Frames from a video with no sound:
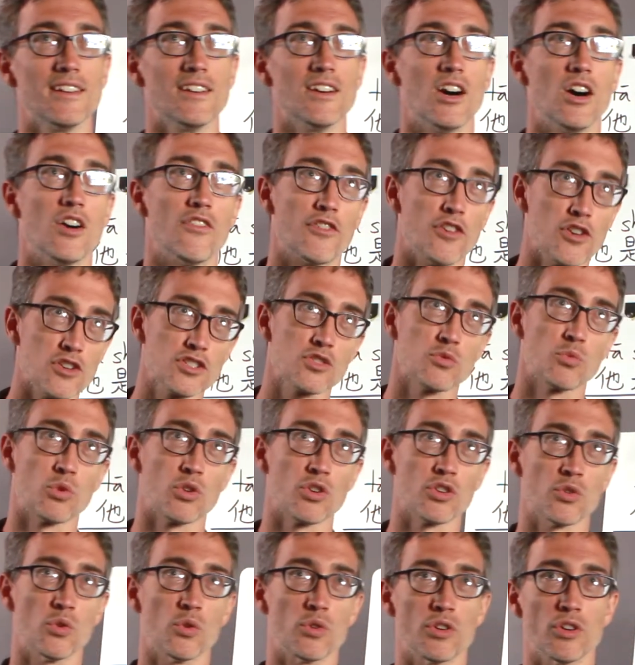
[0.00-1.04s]
a first
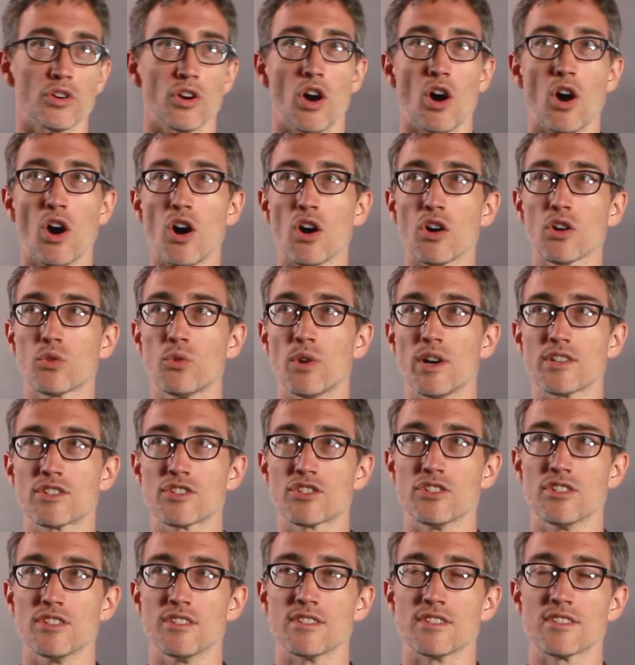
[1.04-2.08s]
word order? All
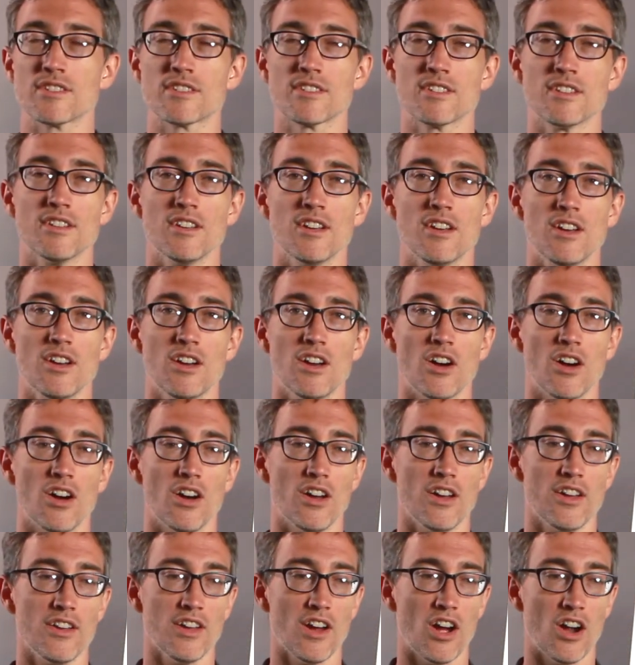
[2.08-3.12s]
questions
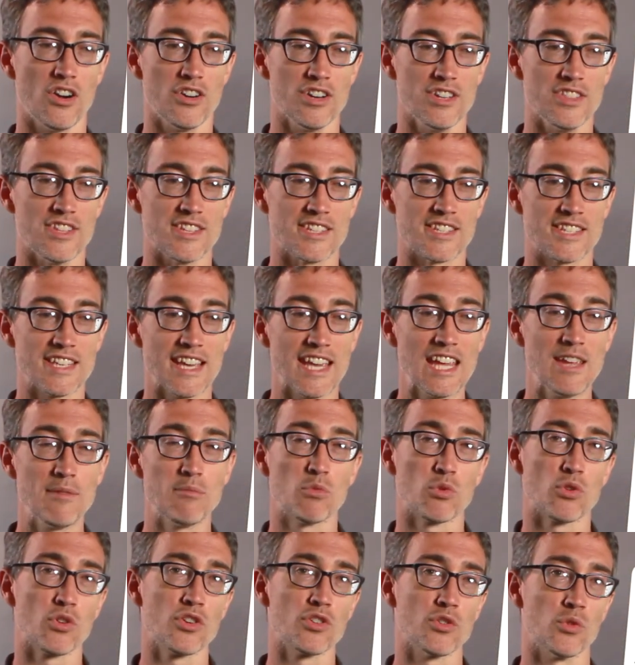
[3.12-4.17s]
are in the same
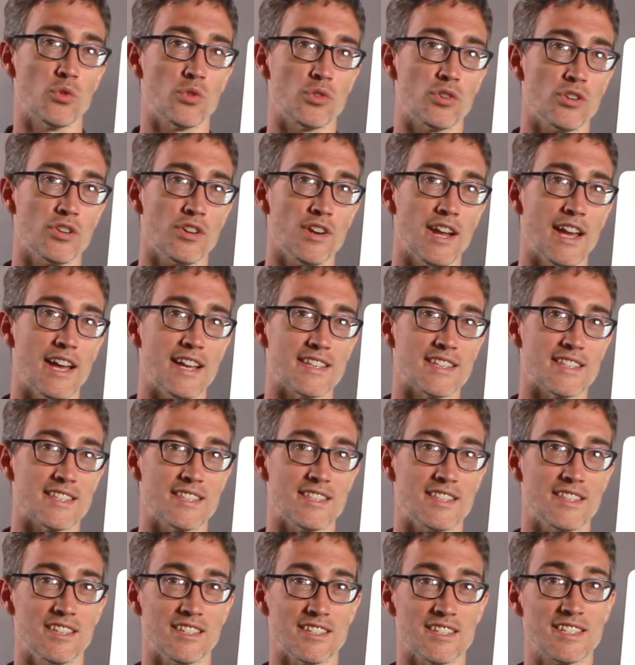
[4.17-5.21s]
word order as
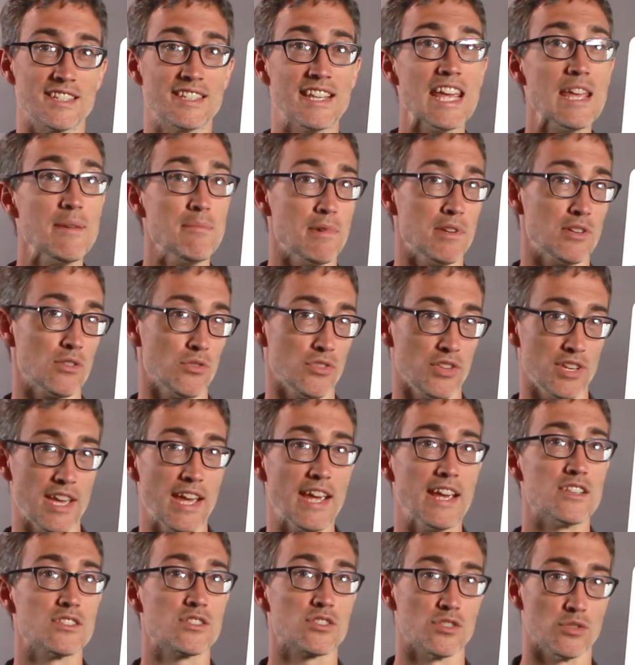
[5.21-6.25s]
the statement or the
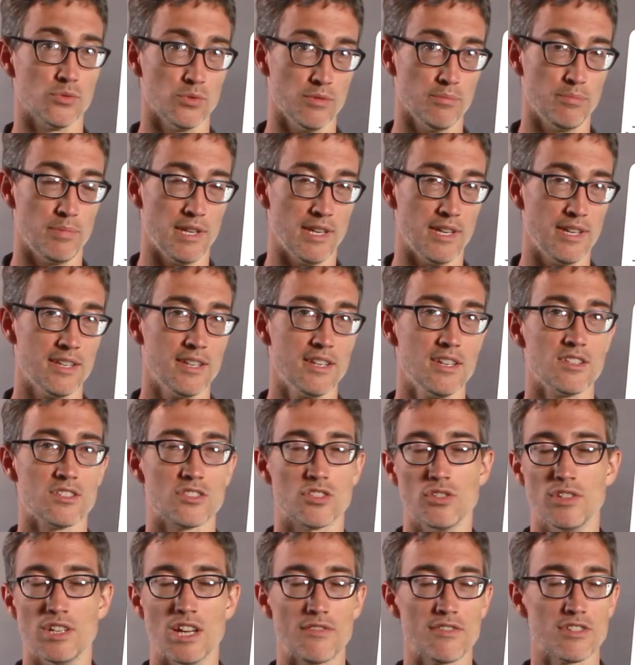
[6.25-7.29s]
answer would be.
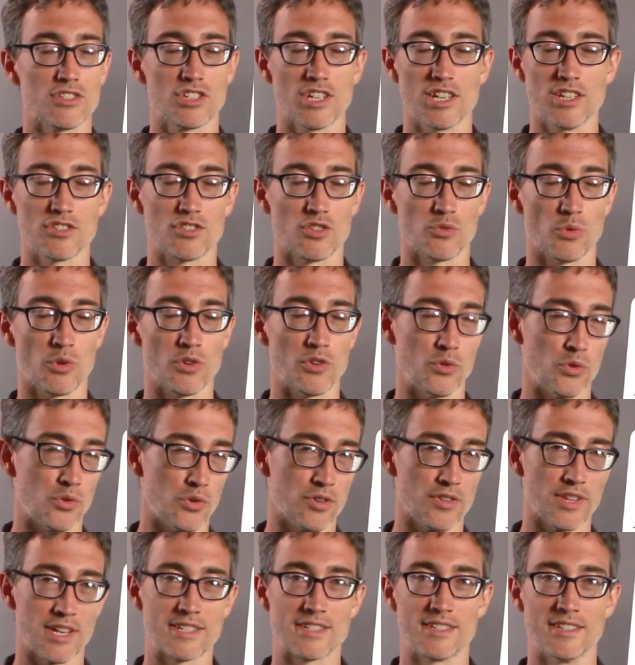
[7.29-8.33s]
So you never change the word
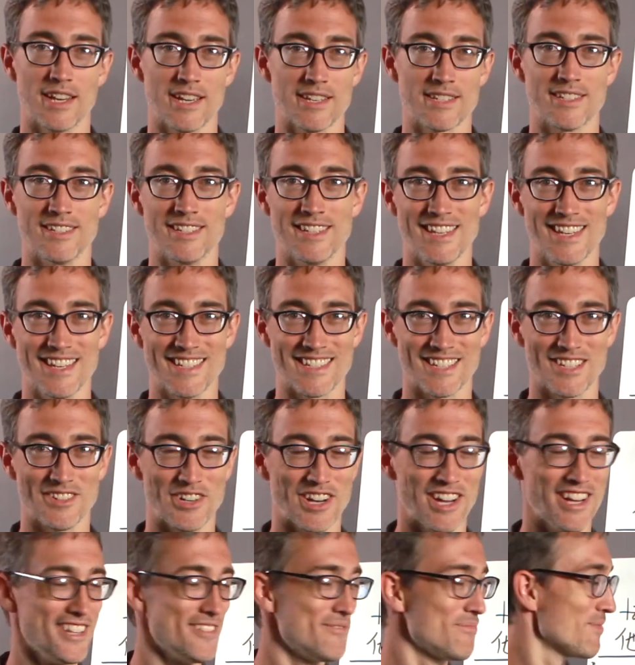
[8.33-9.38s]
order. That's nice and easy,
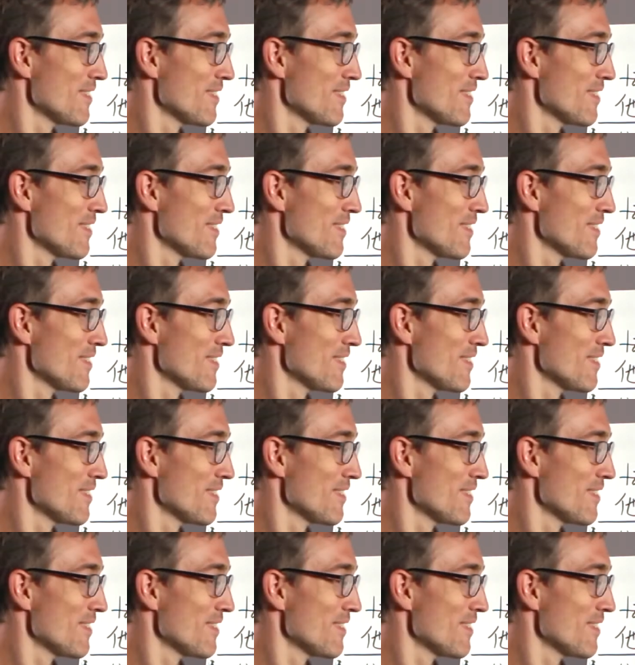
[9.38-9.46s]
right?